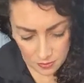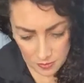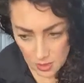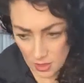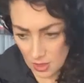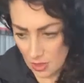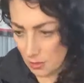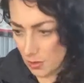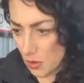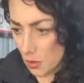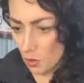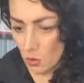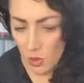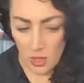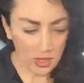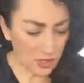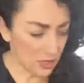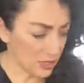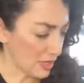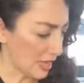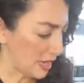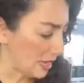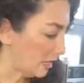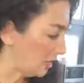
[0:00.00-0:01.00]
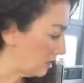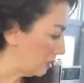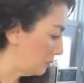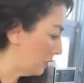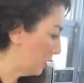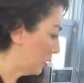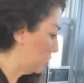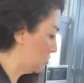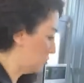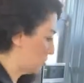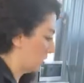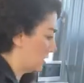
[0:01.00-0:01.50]
Give me 1 second. I'm
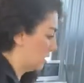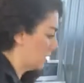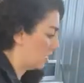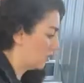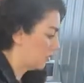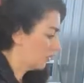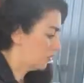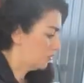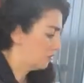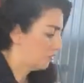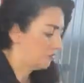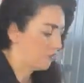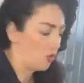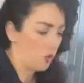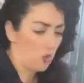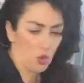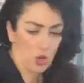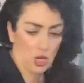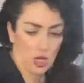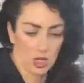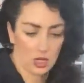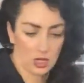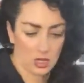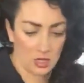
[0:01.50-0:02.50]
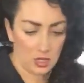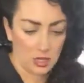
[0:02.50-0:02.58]
gonna use another fork.